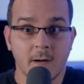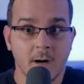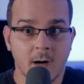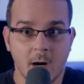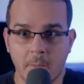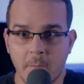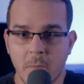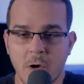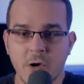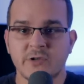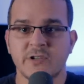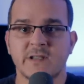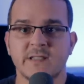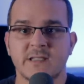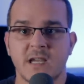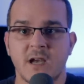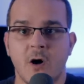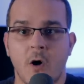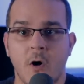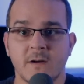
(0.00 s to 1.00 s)

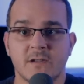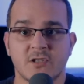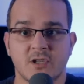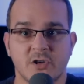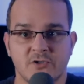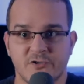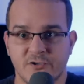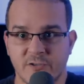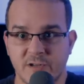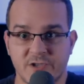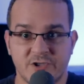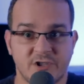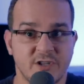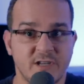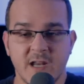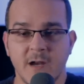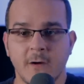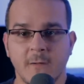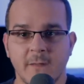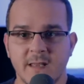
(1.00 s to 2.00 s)
Emergency heart surgery, she
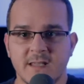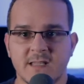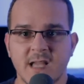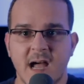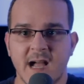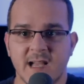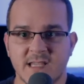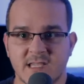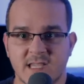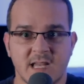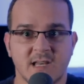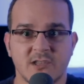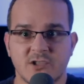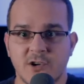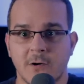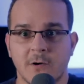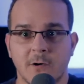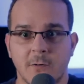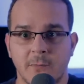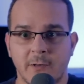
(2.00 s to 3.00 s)
nearly dies,
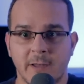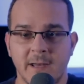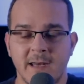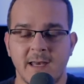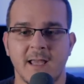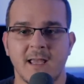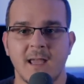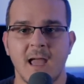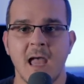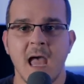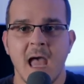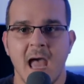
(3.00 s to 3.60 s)
internal bleeding,